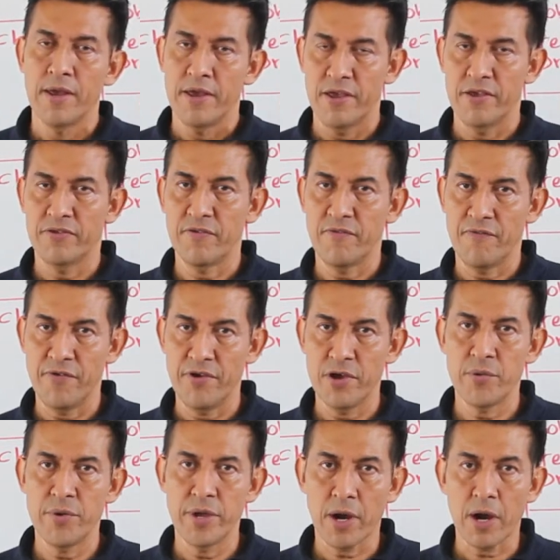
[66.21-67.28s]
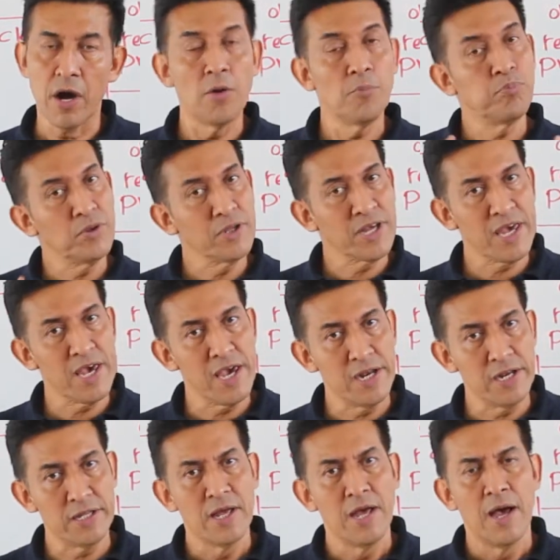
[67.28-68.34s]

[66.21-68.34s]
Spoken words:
is very complicated,